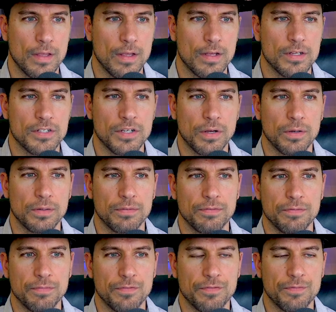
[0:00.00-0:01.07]
So
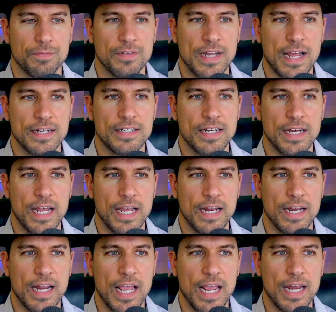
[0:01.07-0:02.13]

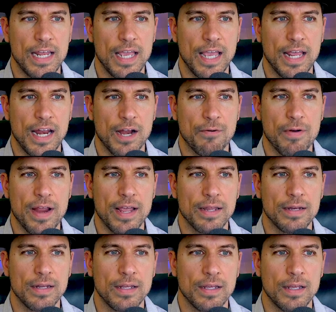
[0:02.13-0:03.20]
1980 to 88,
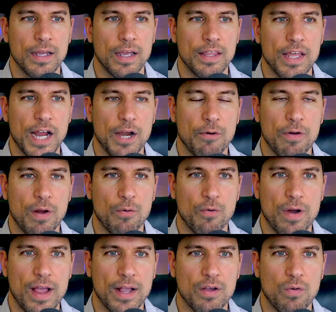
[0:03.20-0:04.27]
Iran and the
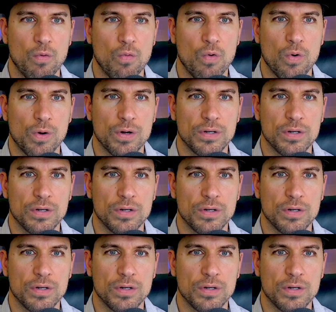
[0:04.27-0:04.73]
Iraq war